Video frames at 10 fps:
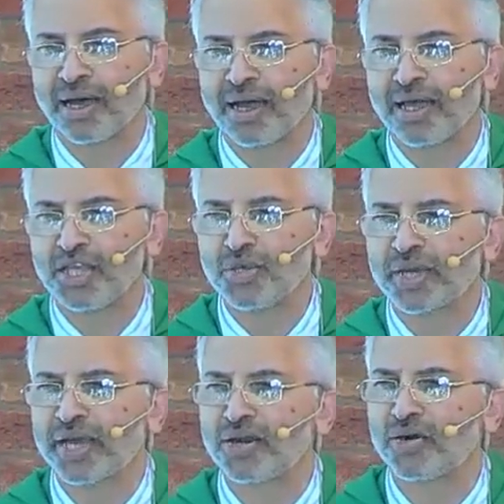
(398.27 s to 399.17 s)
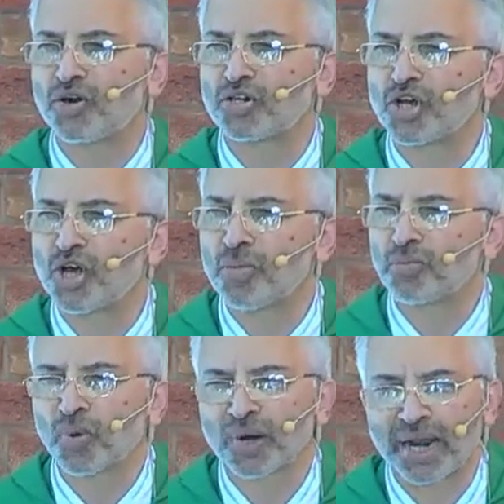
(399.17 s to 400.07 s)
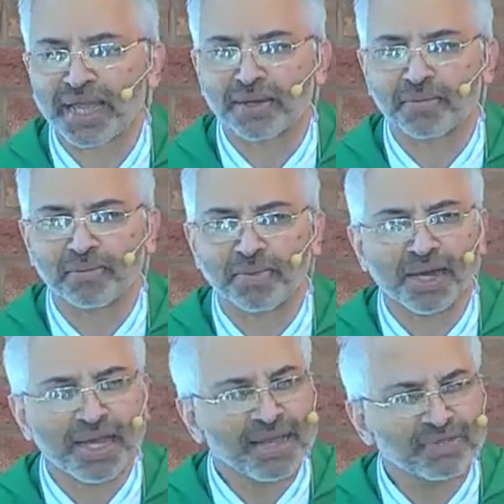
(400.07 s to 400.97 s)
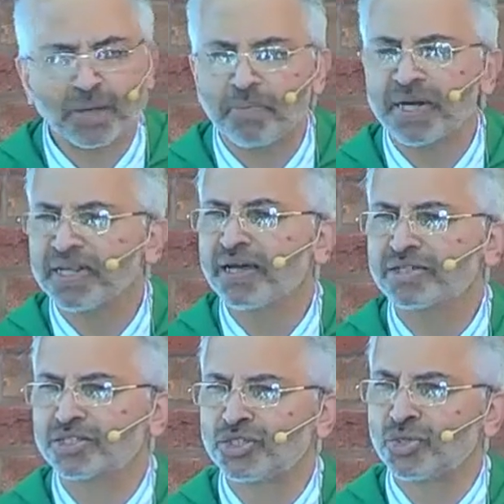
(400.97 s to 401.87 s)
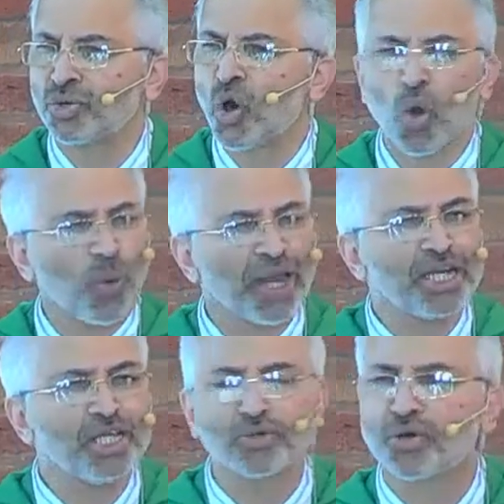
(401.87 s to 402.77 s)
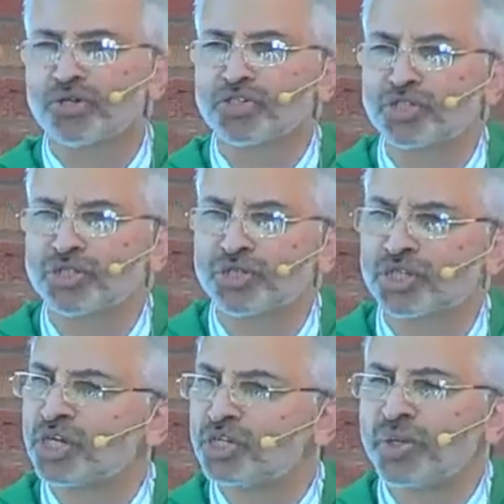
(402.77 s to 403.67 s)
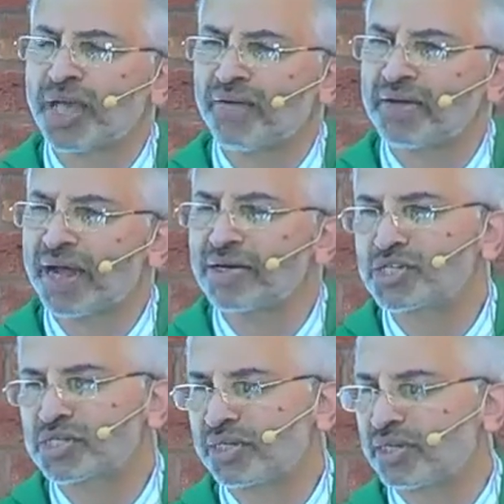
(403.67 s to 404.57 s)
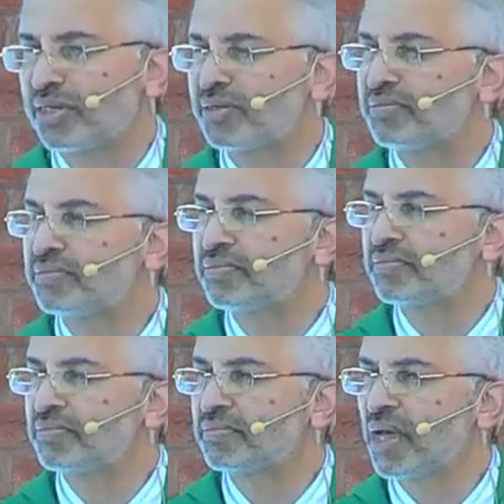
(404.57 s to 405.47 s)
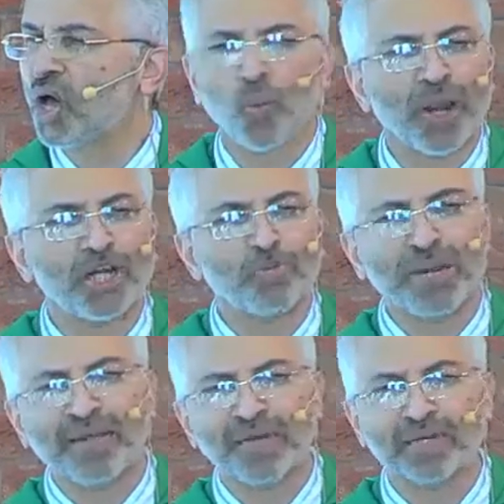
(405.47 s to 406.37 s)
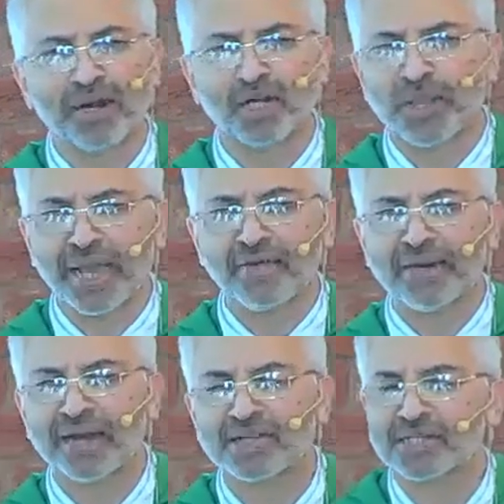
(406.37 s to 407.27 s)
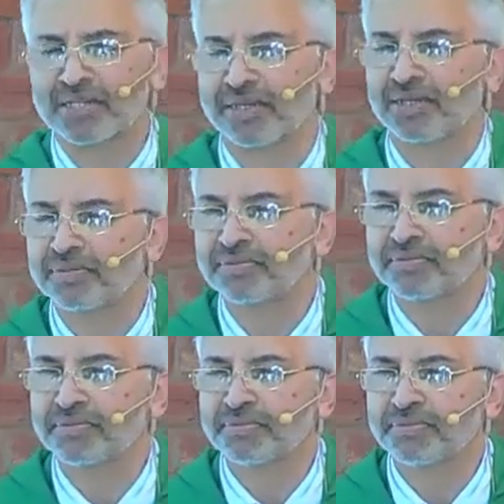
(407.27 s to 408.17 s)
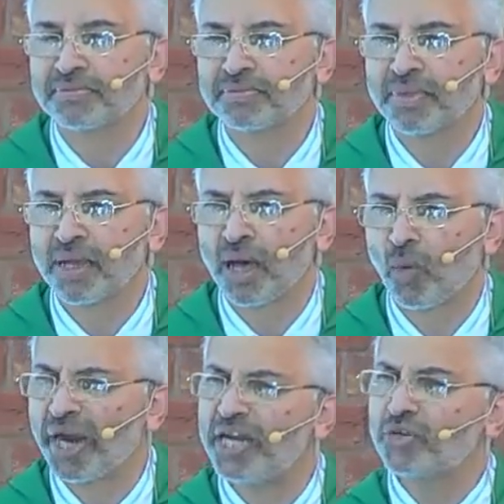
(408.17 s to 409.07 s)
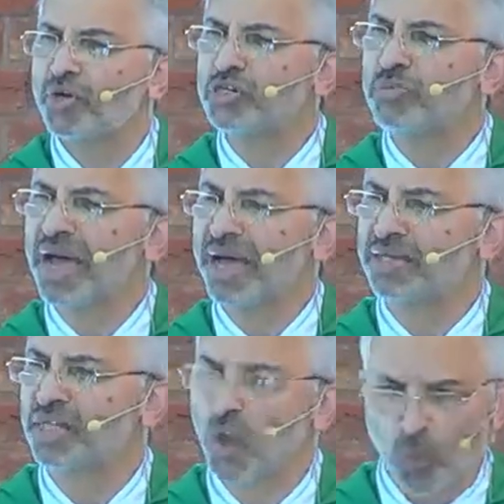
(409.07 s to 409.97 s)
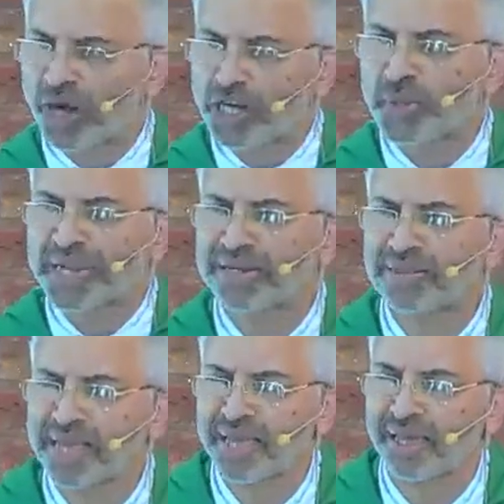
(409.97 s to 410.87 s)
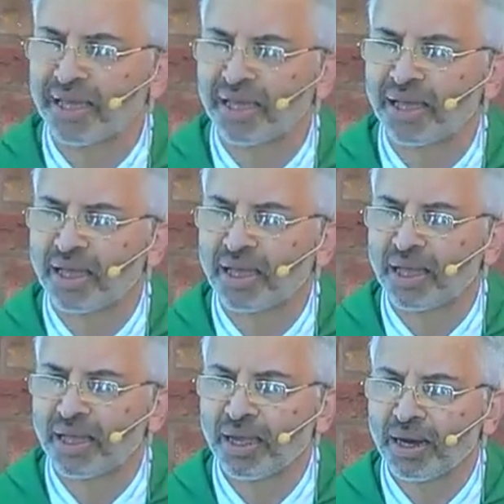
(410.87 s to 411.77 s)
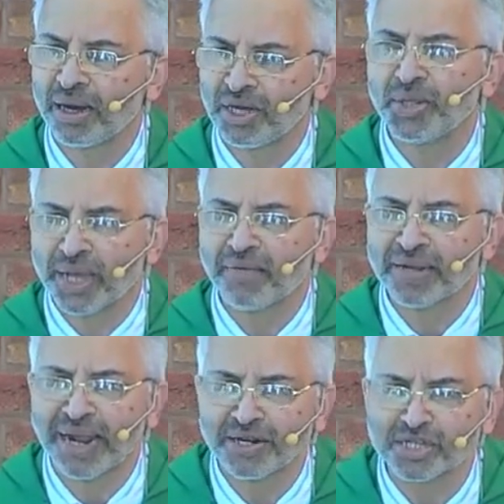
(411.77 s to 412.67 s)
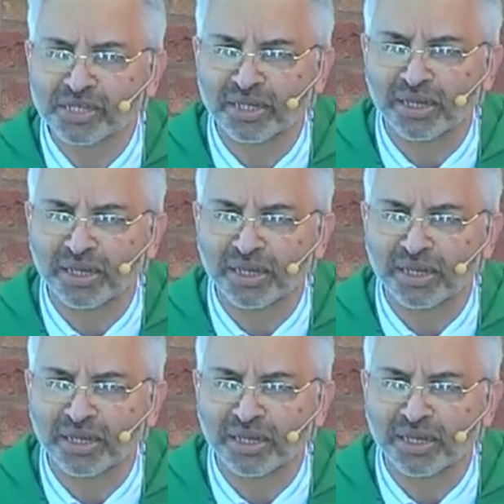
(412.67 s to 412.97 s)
you cannot proclaim. If somebody asks you, why do you go to church? Do you have an answer? Why do you believe in God? Do you have an answer? Why do you go to Mass? What do you get there? Do you have an answer?